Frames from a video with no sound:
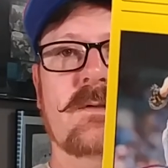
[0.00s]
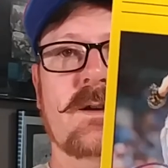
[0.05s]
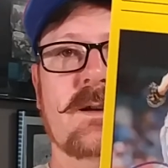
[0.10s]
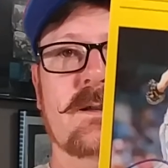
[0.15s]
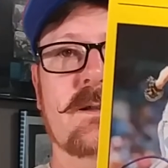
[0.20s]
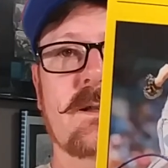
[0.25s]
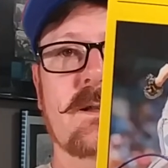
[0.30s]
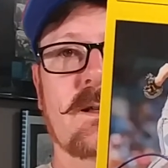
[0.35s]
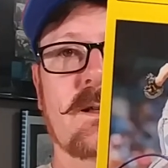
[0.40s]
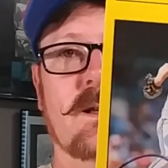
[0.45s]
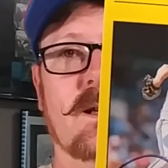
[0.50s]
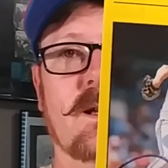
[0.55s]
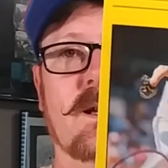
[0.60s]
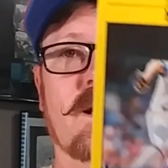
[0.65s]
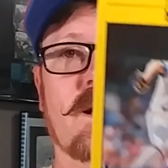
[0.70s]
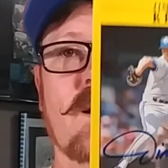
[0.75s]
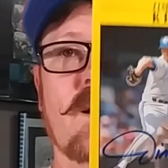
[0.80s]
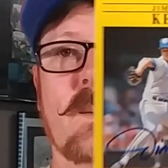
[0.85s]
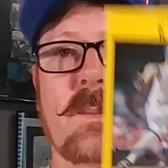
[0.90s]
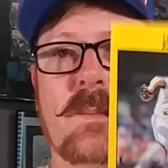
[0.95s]
not seen
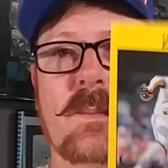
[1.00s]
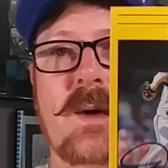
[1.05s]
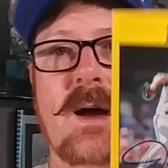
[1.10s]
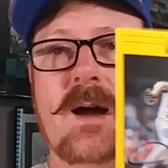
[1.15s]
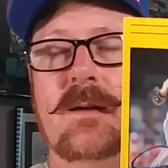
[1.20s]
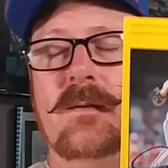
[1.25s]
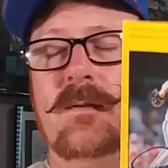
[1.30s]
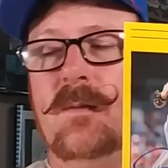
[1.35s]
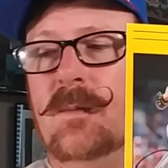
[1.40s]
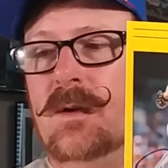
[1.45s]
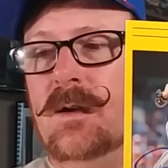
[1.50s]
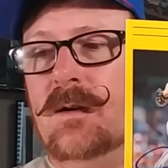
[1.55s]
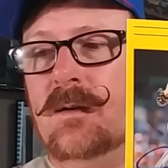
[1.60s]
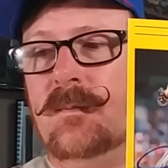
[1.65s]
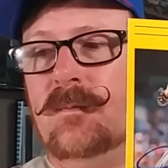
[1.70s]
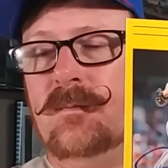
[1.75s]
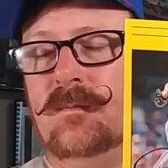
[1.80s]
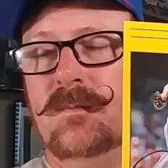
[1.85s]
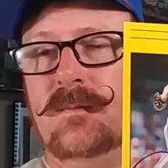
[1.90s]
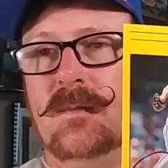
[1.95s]
any come back from
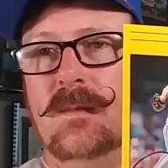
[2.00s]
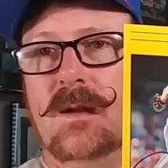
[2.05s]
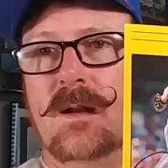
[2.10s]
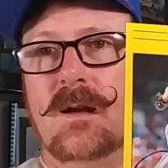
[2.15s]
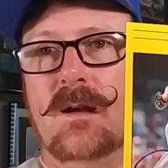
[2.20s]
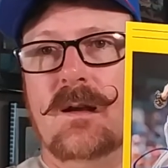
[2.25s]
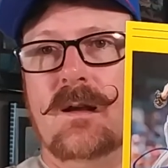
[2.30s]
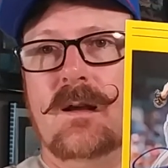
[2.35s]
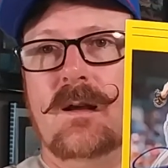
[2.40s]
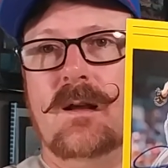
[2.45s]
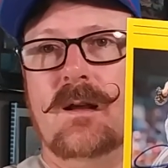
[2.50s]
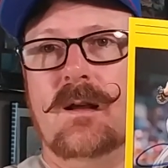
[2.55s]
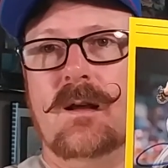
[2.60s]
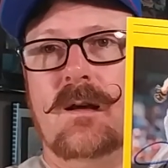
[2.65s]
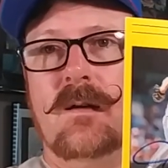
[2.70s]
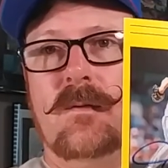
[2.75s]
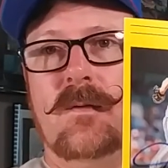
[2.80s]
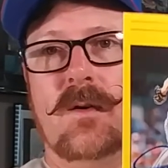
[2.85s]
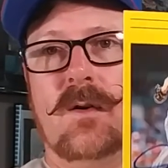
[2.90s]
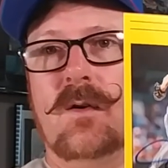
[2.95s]
him.
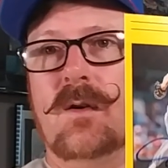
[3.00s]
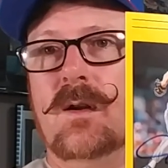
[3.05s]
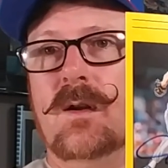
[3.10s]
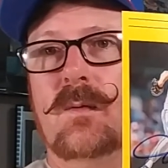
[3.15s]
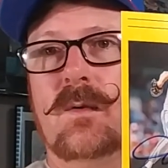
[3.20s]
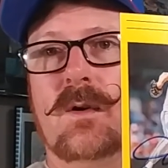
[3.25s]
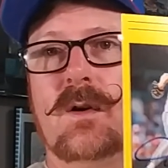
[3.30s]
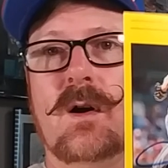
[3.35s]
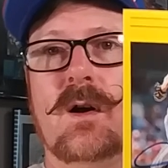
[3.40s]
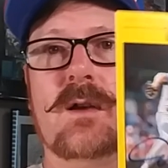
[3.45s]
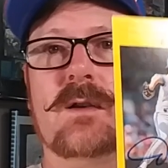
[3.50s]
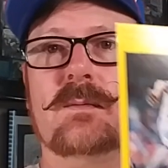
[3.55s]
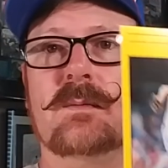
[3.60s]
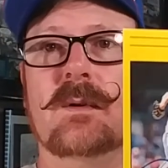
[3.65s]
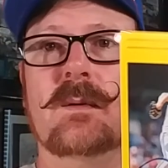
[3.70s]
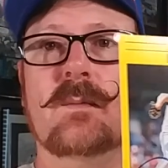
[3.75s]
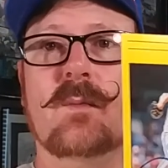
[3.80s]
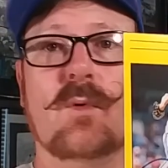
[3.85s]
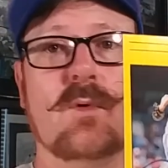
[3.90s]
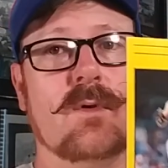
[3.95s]
I figured it would cost
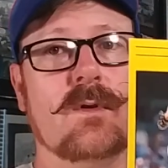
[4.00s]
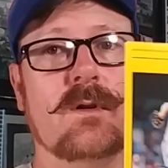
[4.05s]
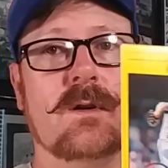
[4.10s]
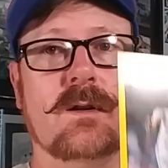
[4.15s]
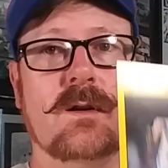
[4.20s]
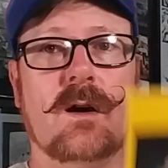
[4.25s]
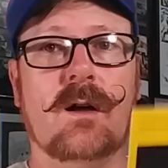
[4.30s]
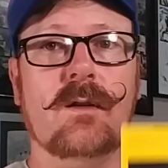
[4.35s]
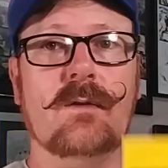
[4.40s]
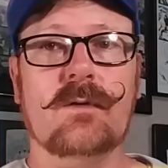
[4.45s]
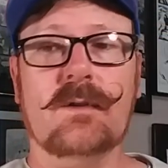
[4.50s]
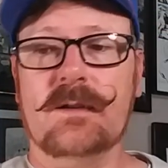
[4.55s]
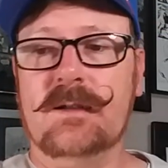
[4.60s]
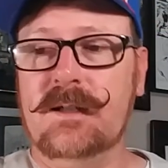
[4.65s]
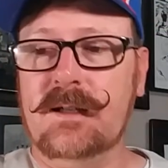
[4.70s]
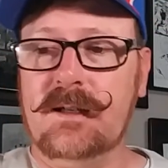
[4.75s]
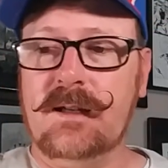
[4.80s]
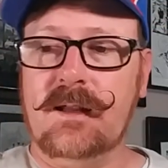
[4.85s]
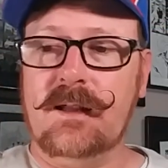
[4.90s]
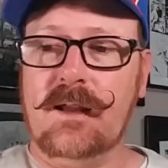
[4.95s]
me more than a dollar to
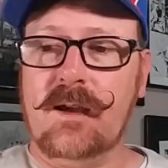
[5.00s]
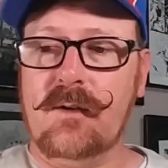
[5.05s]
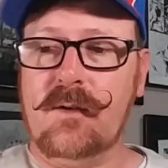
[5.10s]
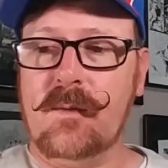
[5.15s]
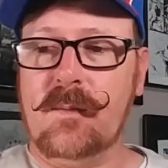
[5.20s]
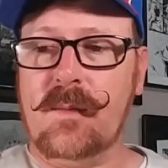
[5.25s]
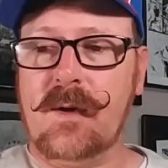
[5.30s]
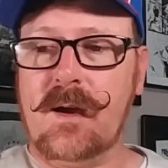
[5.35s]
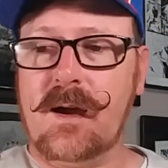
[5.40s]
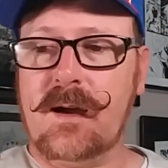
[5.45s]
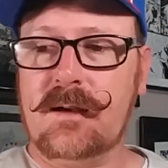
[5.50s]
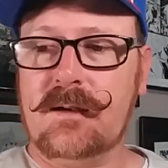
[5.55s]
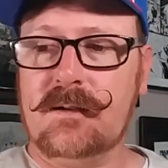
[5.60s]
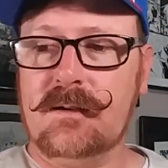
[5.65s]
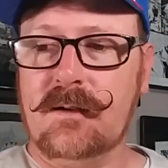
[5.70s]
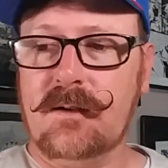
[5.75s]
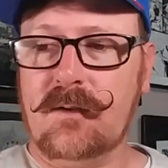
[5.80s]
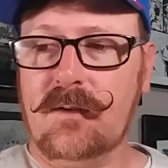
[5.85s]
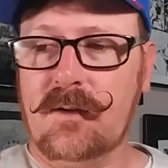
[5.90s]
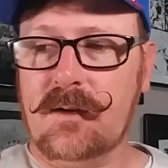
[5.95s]
send it there and back,
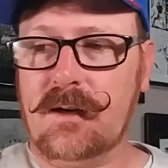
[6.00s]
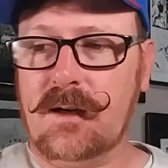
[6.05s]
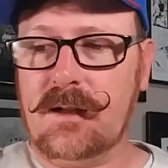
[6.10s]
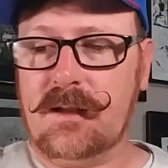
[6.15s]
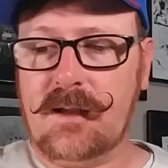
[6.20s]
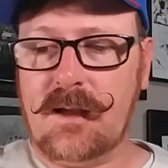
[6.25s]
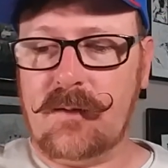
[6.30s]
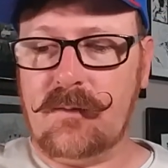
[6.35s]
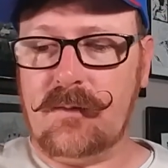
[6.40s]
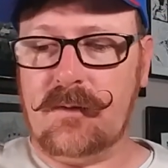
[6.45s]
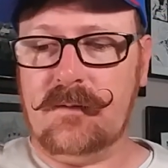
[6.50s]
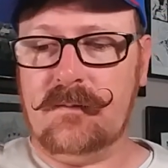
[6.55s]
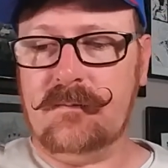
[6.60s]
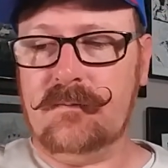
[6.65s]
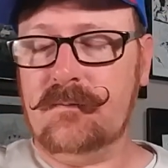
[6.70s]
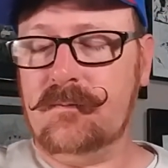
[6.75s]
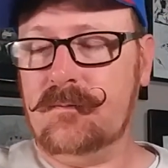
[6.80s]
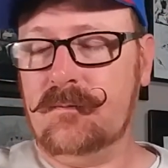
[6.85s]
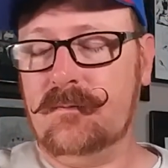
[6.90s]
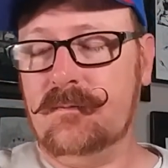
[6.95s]
so I got that one
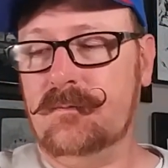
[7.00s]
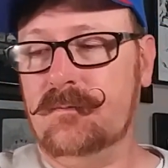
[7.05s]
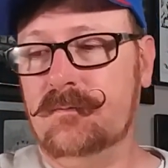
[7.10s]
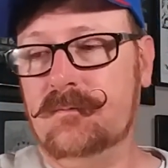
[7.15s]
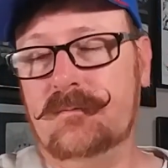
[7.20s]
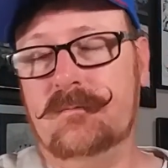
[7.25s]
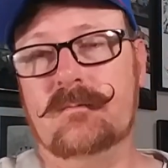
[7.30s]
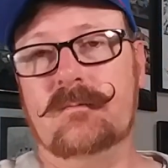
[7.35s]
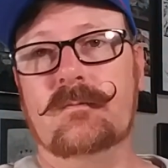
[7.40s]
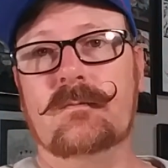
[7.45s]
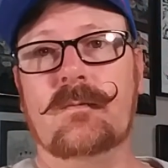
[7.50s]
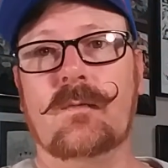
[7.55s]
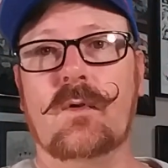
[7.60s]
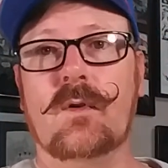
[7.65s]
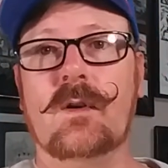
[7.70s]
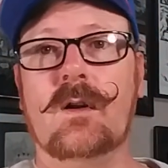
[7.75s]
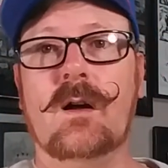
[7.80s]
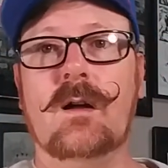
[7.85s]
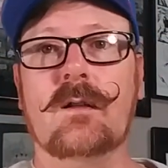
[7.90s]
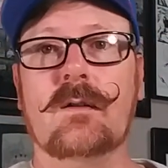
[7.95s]
for
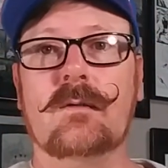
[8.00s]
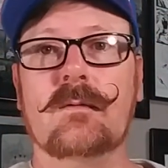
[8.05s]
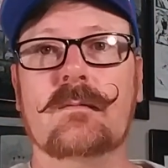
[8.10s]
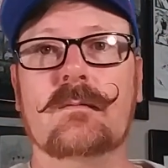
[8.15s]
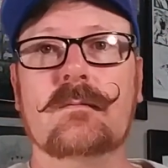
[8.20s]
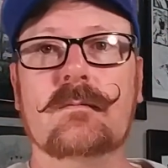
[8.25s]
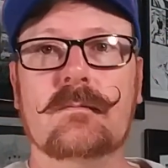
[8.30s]
a dollar.